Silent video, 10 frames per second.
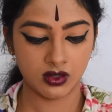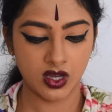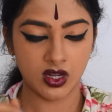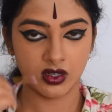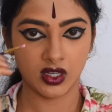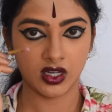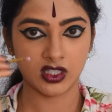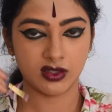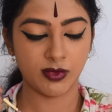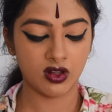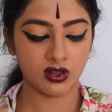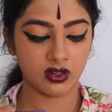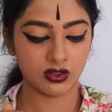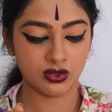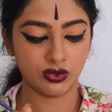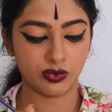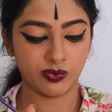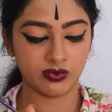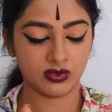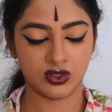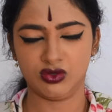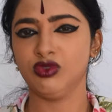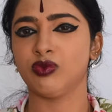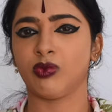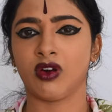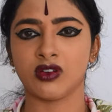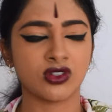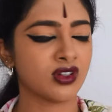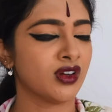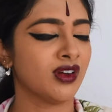and like a small little toothbrush.